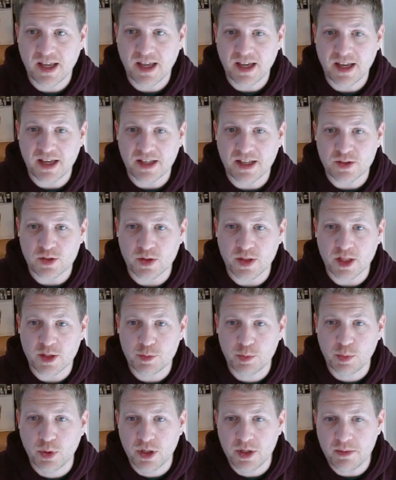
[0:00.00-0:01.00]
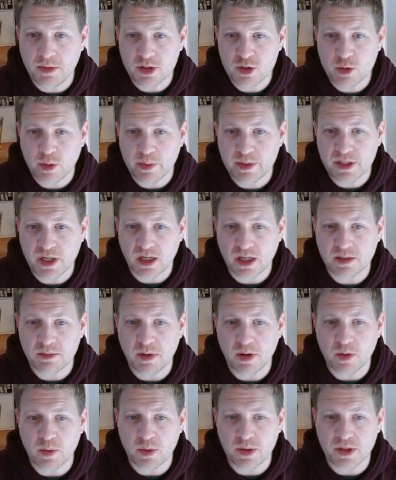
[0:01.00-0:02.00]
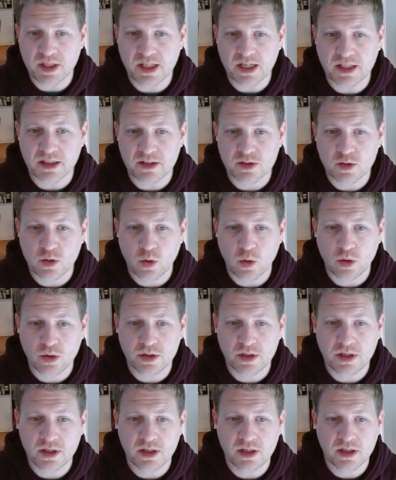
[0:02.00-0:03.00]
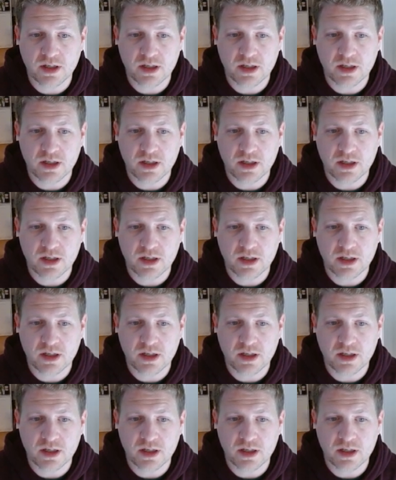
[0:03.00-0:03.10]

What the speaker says: And so that's pretty much what we talked about with getting this corner.